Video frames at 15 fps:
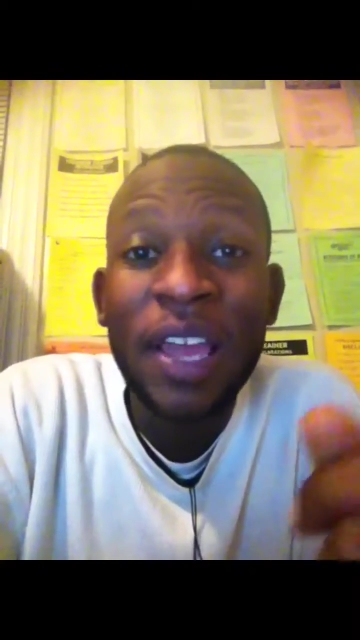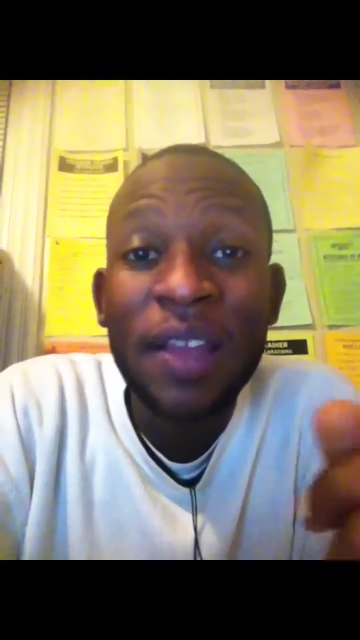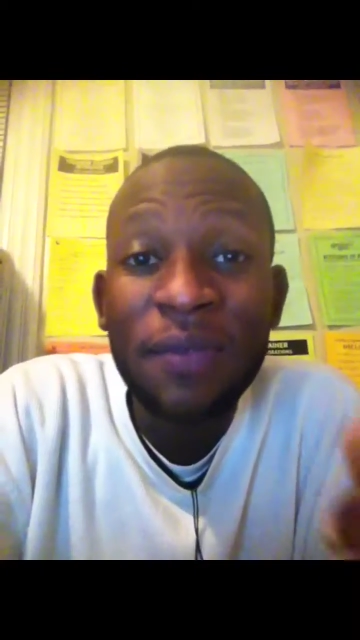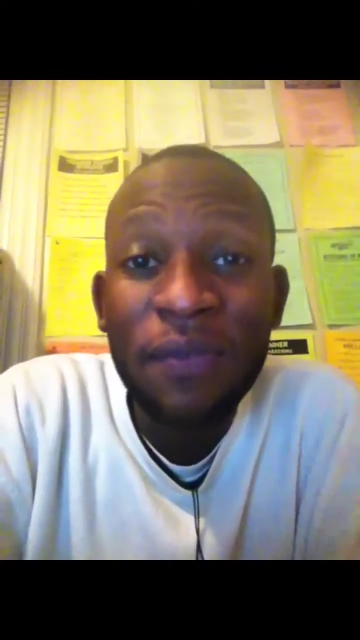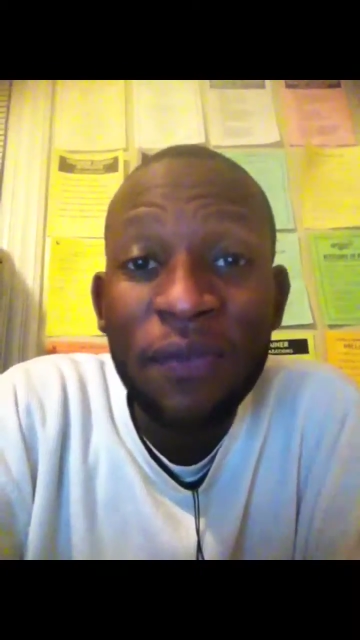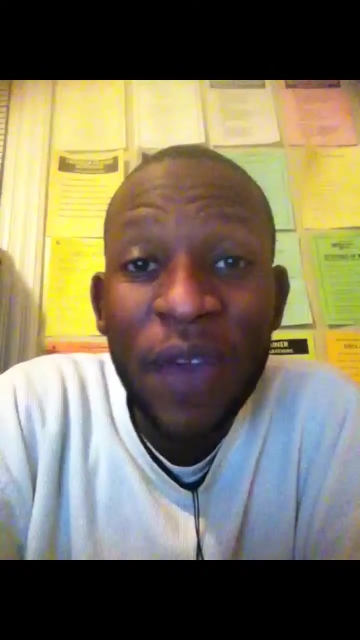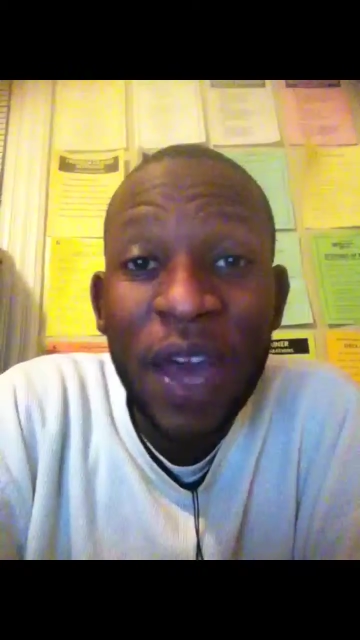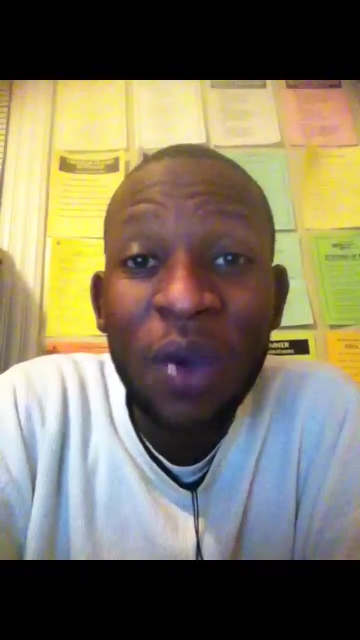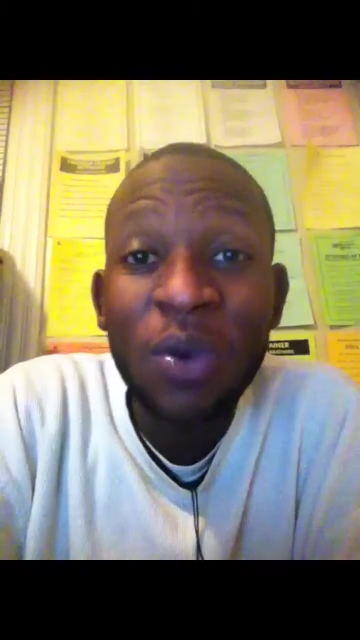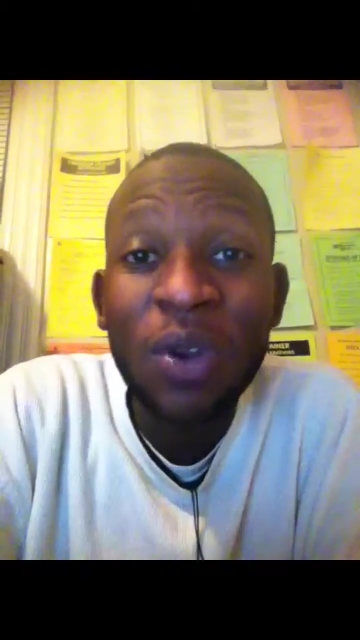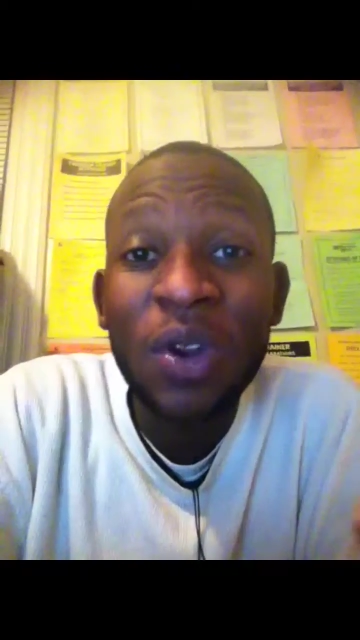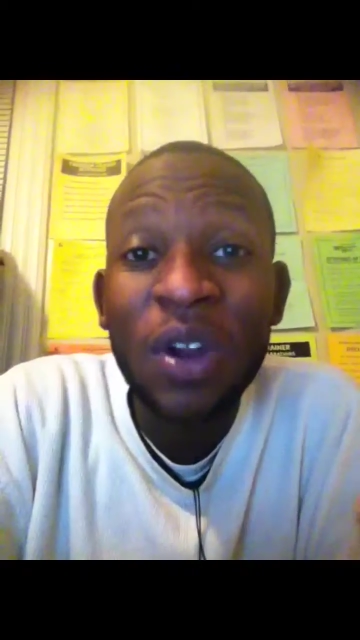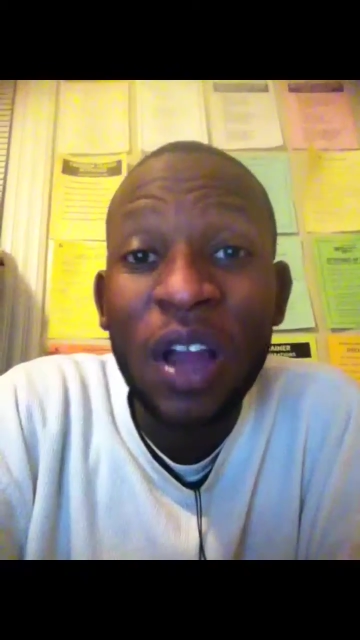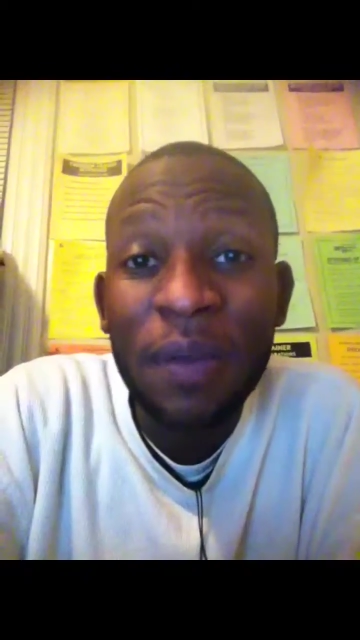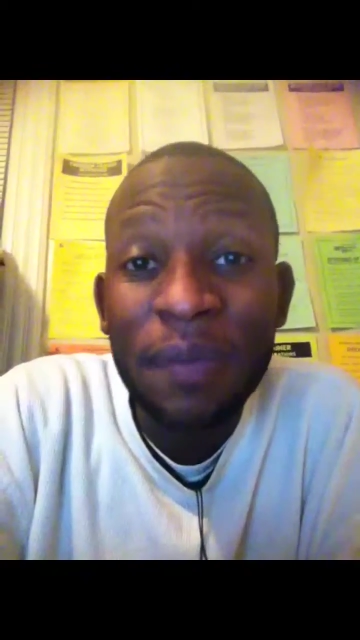and
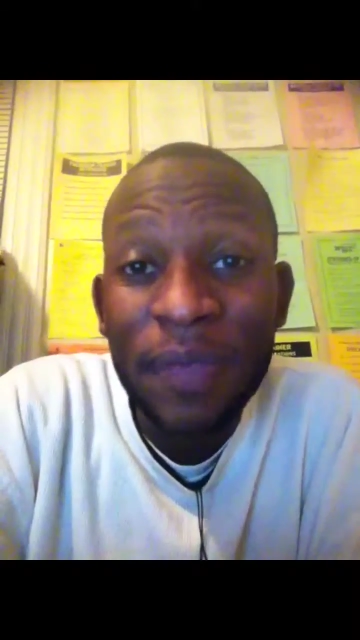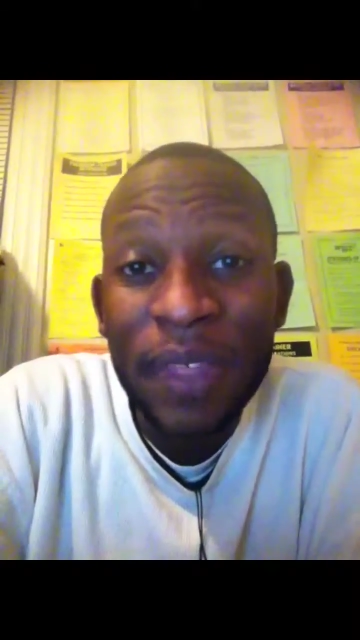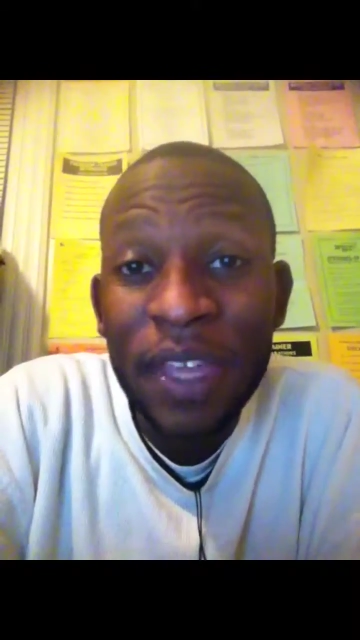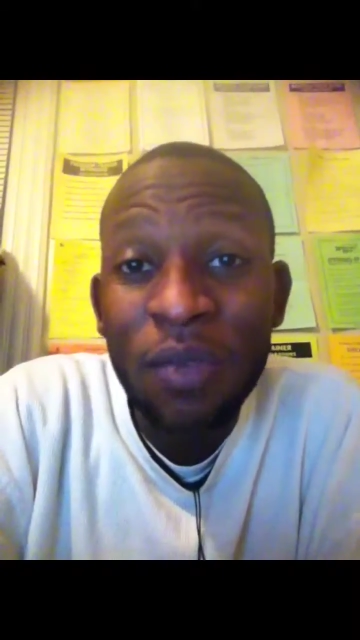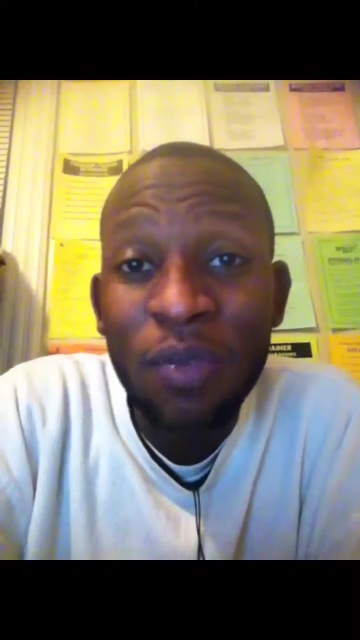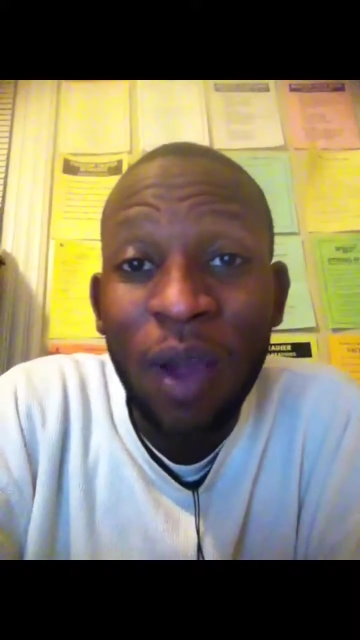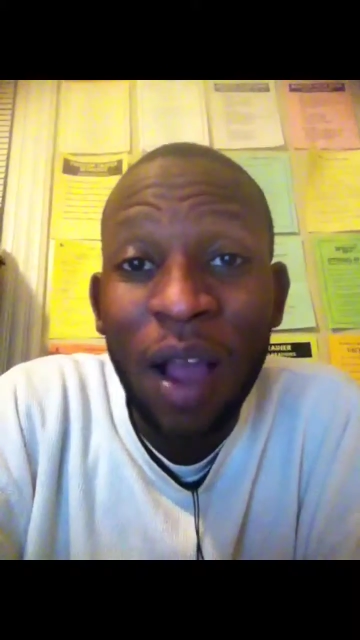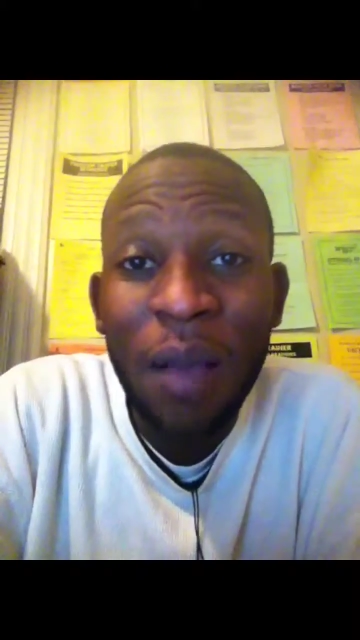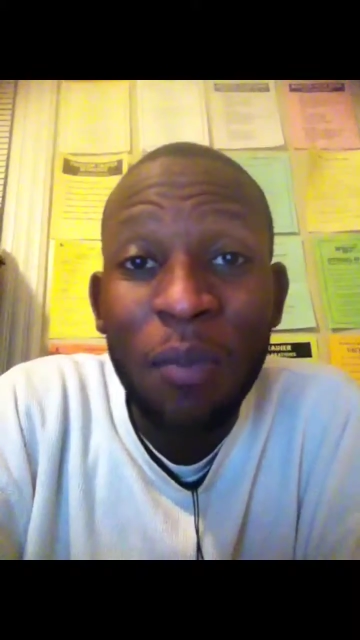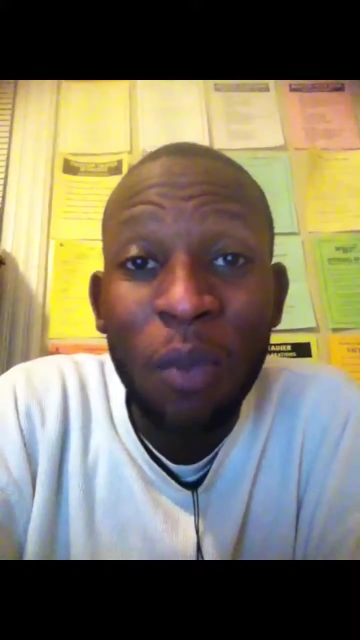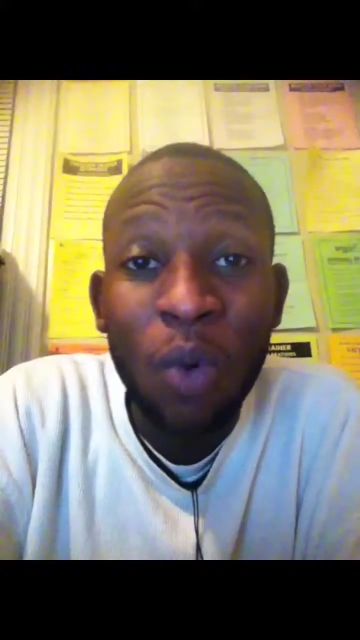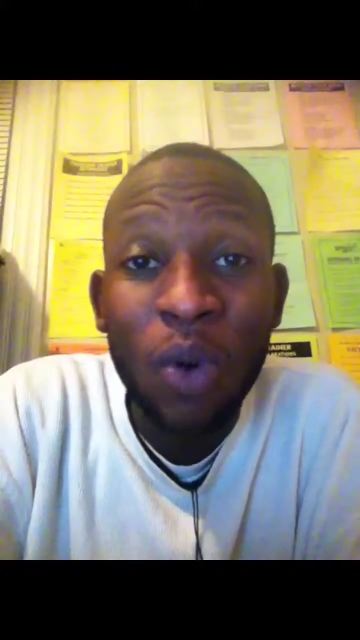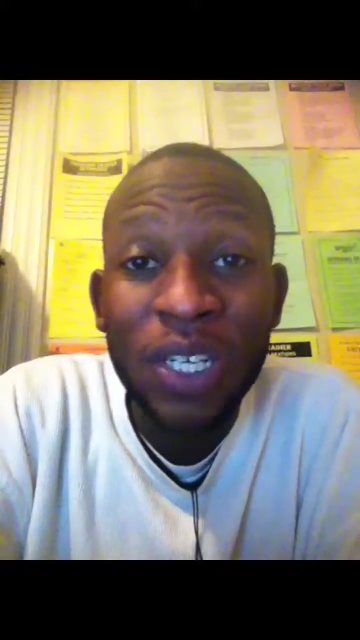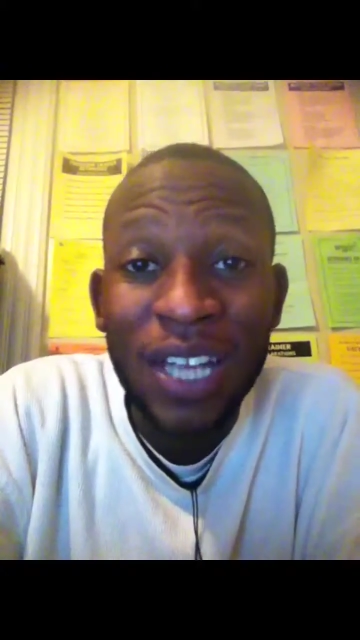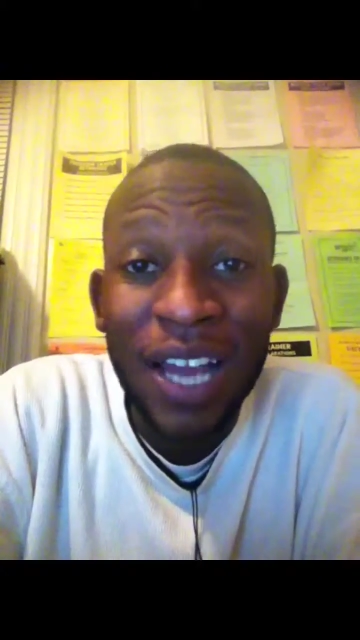founder of
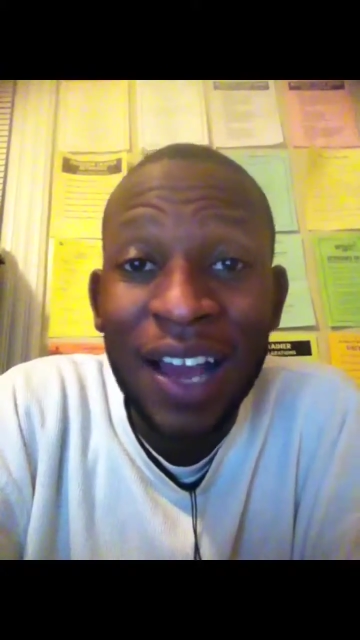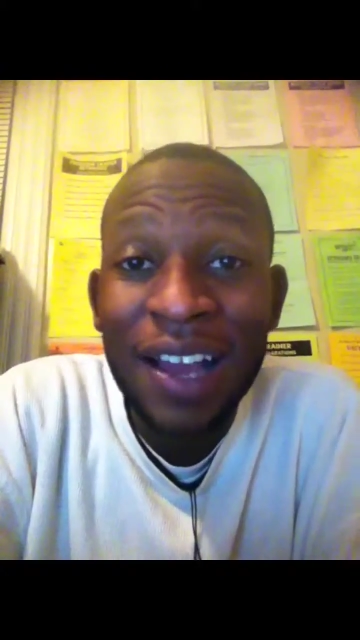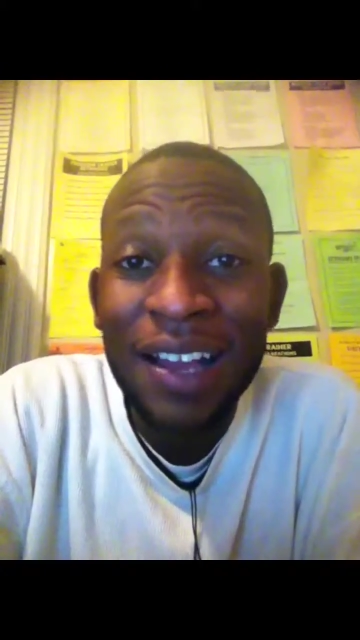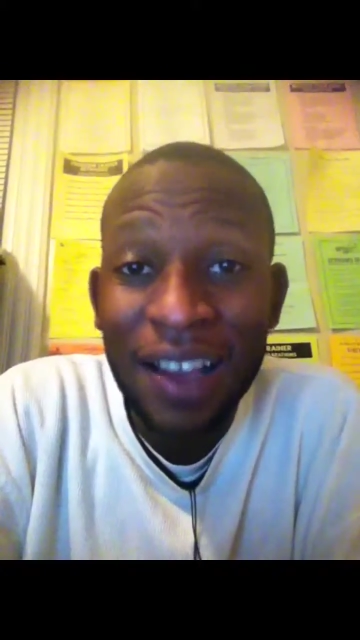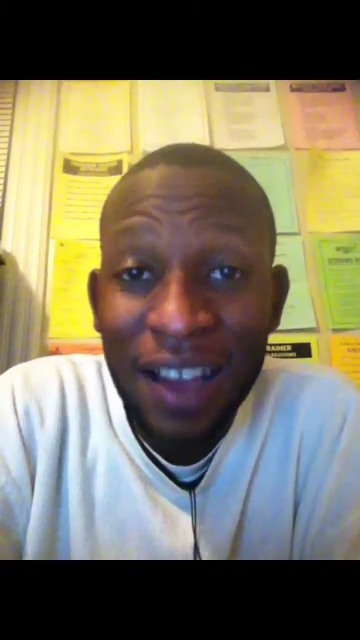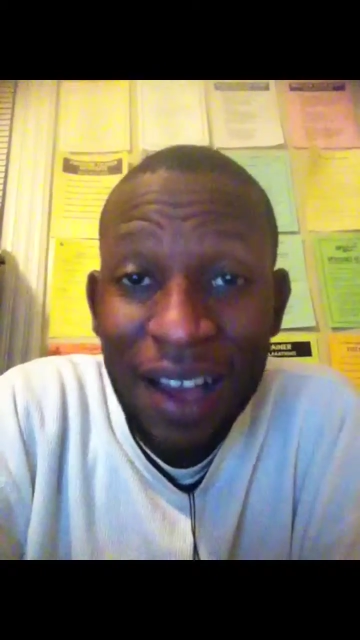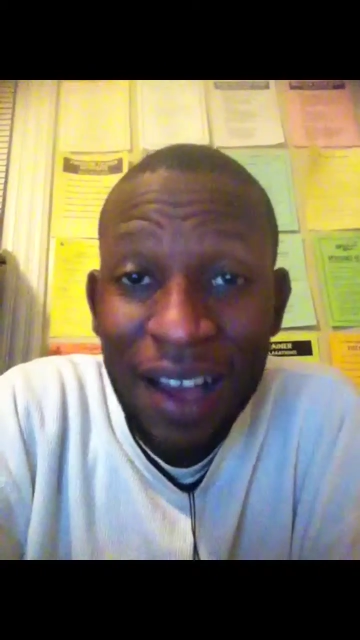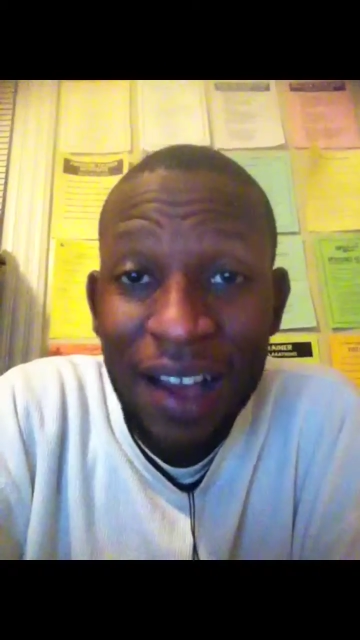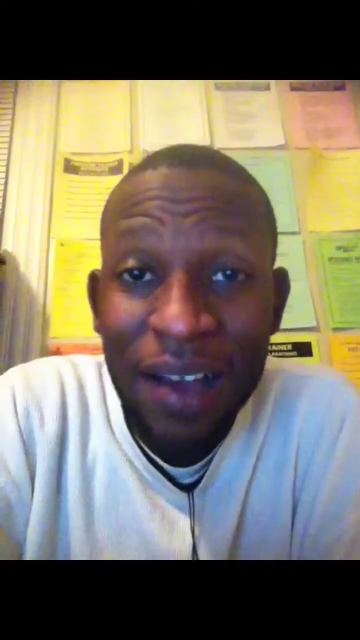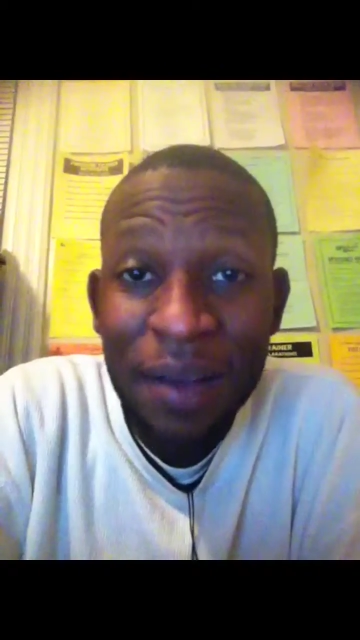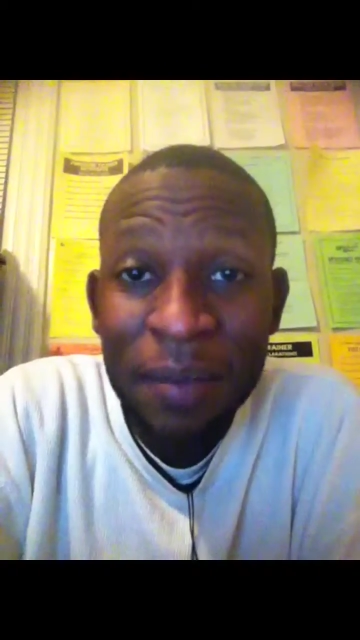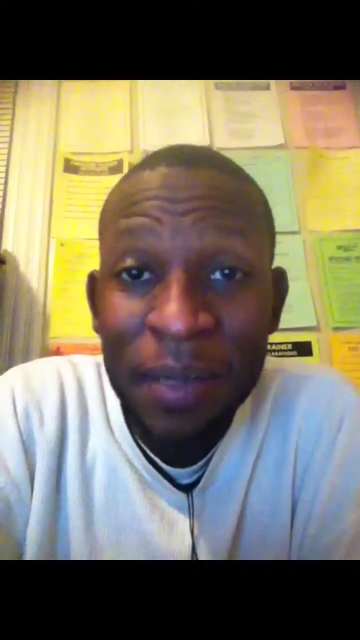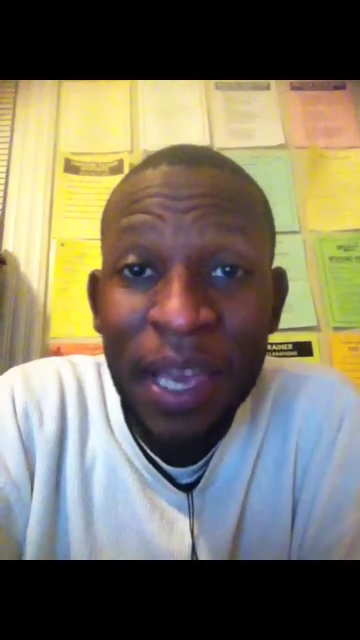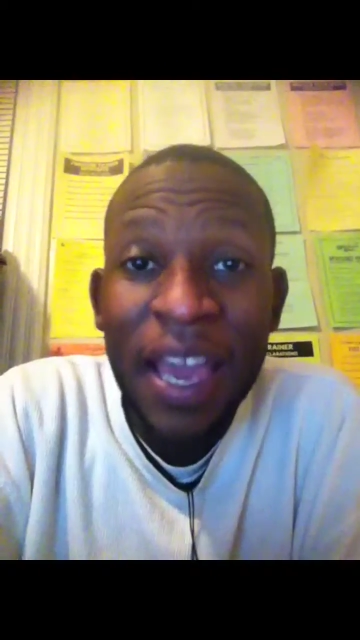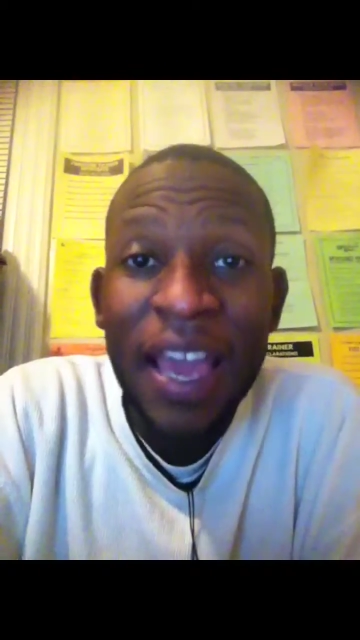therobmoore.com.